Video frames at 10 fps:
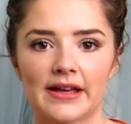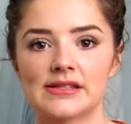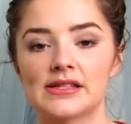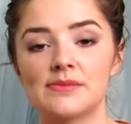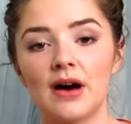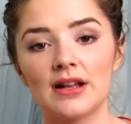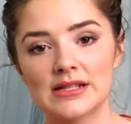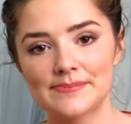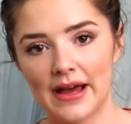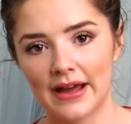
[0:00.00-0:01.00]
It's the
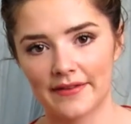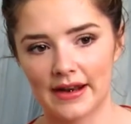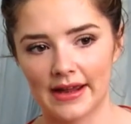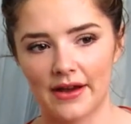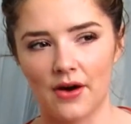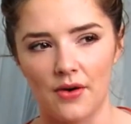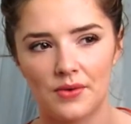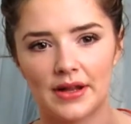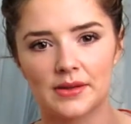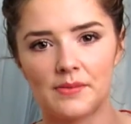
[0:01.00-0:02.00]
smallest bag that I
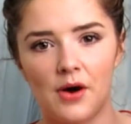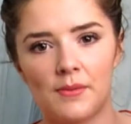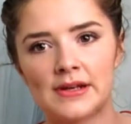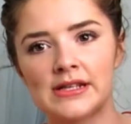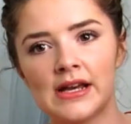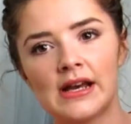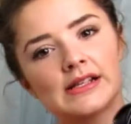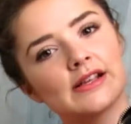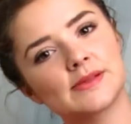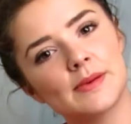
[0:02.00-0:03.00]
own at the moment,
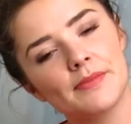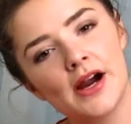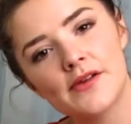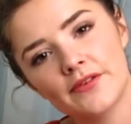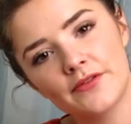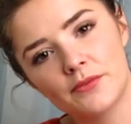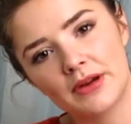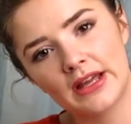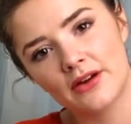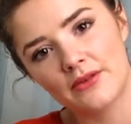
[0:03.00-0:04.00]
so it's been perfect for
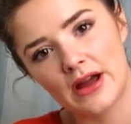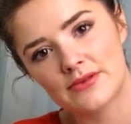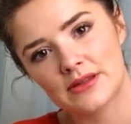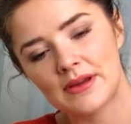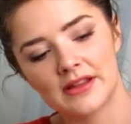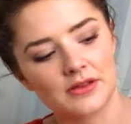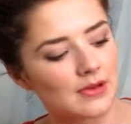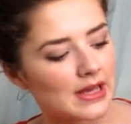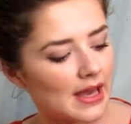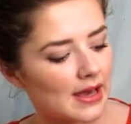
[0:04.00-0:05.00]
bringing around with me on the
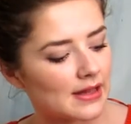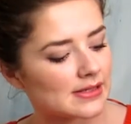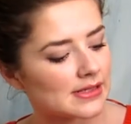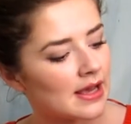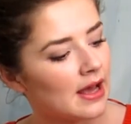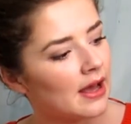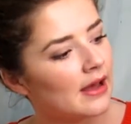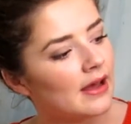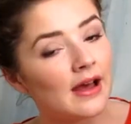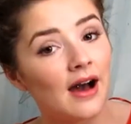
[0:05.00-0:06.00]
weekends,
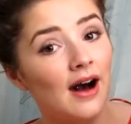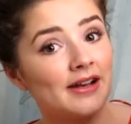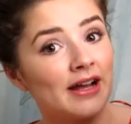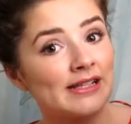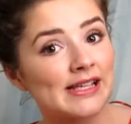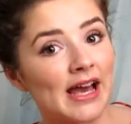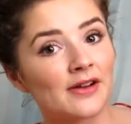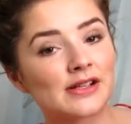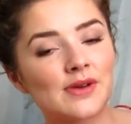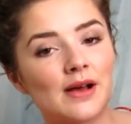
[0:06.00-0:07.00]
on nights
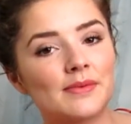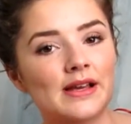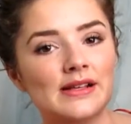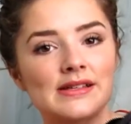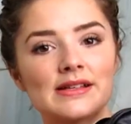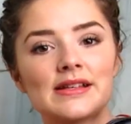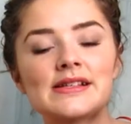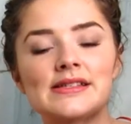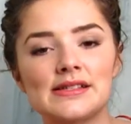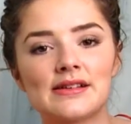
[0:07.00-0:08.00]
out as well, because at
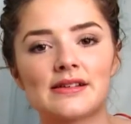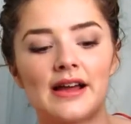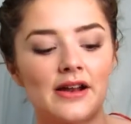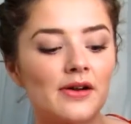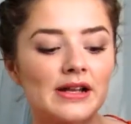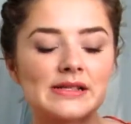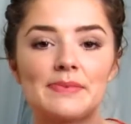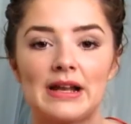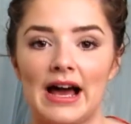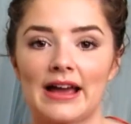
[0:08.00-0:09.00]
least, I know it is
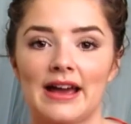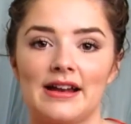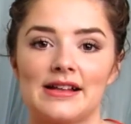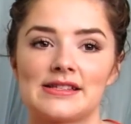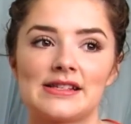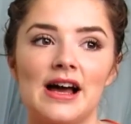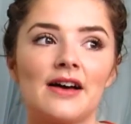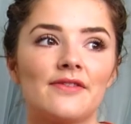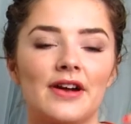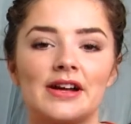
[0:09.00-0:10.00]
black and it's
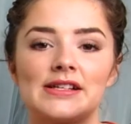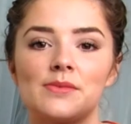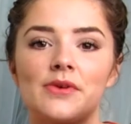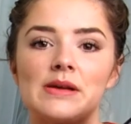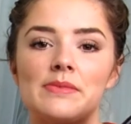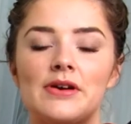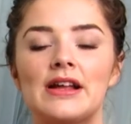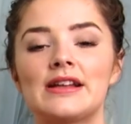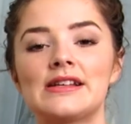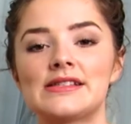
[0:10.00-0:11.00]
not very summery, but
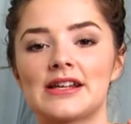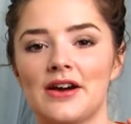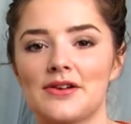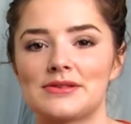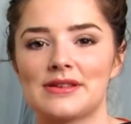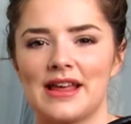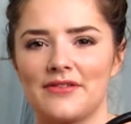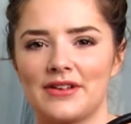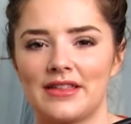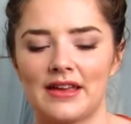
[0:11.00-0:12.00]
at least it goes with
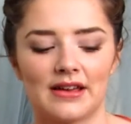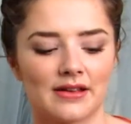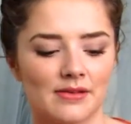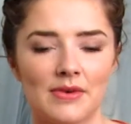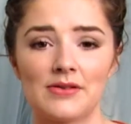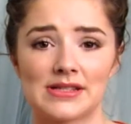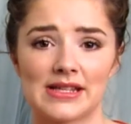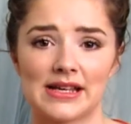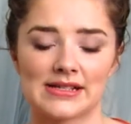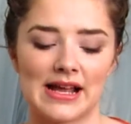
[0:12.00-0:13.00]
everything, most
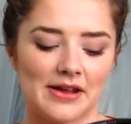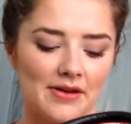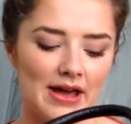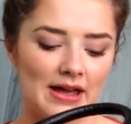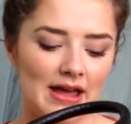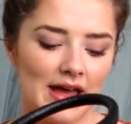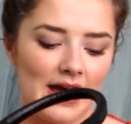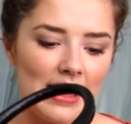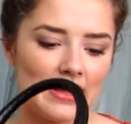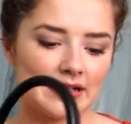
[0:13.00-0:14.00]
things anyway.
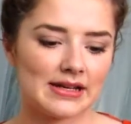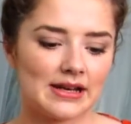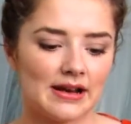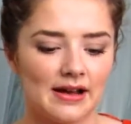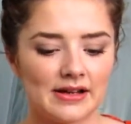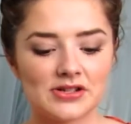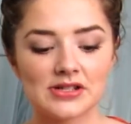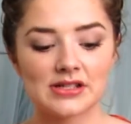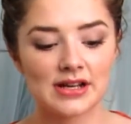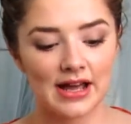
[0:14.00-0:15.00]
And it
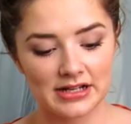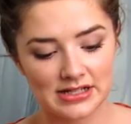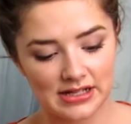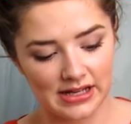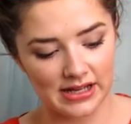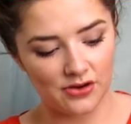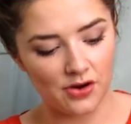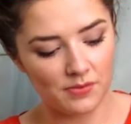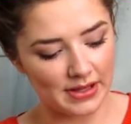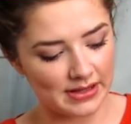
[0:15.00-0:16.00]
doesn't actually
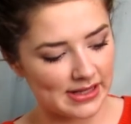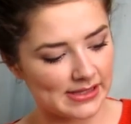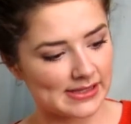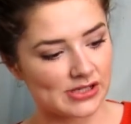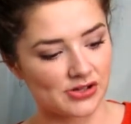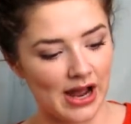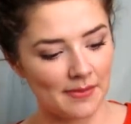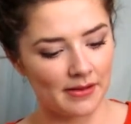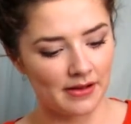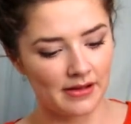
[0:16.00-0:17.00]
come with this
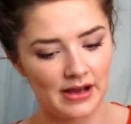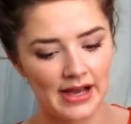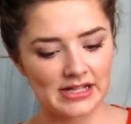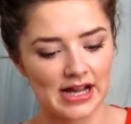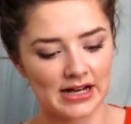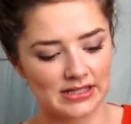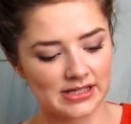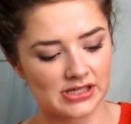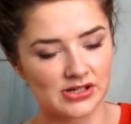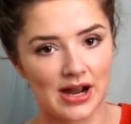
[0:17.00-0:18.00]
strap. I attached
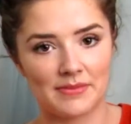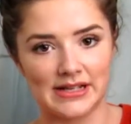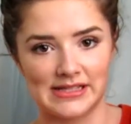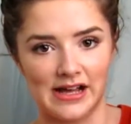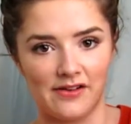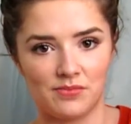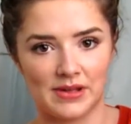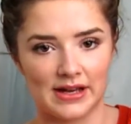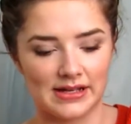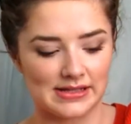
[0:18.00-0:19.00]
this strap myself
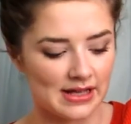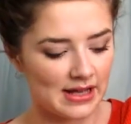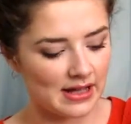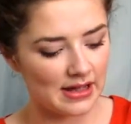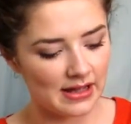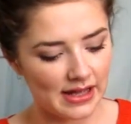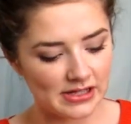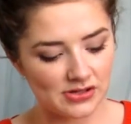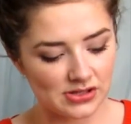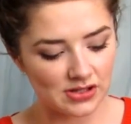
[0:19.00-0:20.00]
because it
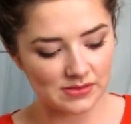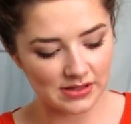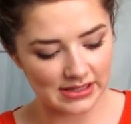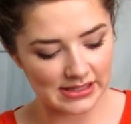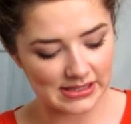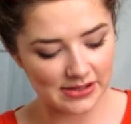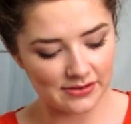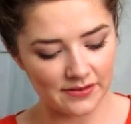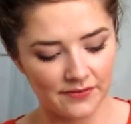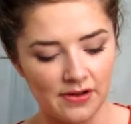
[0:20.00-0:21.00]
just comes with these two
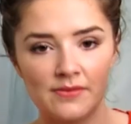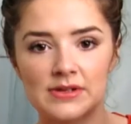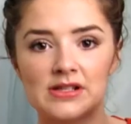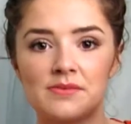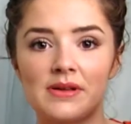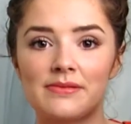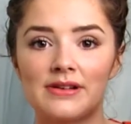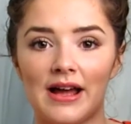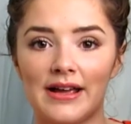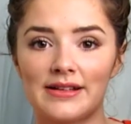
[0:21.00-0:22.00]
at the front, which some people
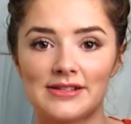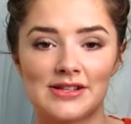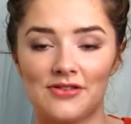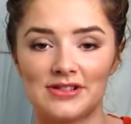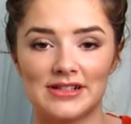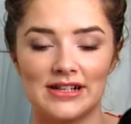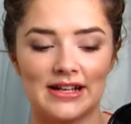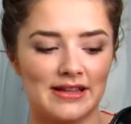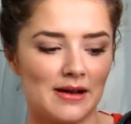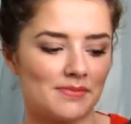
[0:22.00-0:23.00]
like just holding it
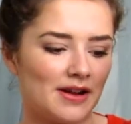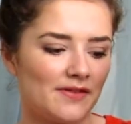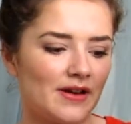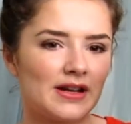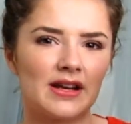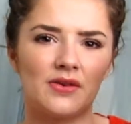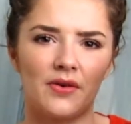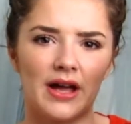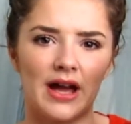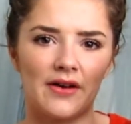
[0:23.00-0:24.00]
like that, but I find it
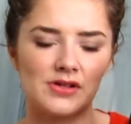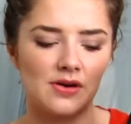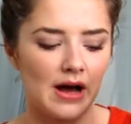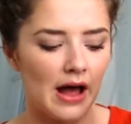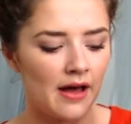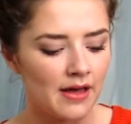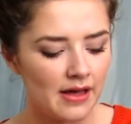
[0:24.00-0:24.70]
annoying after a while.